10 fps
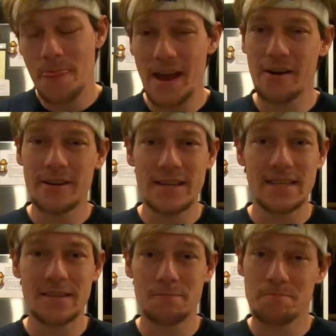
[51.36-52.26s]
there
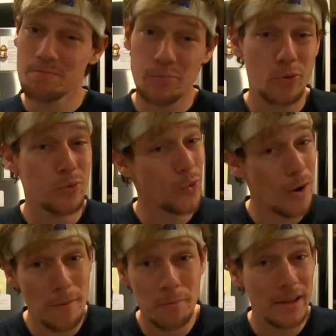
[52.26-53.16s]
is
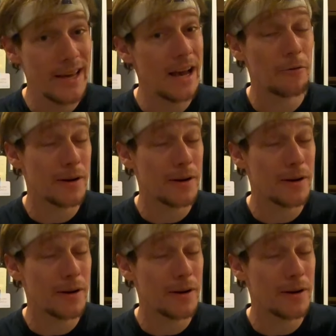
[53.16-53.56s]
probably a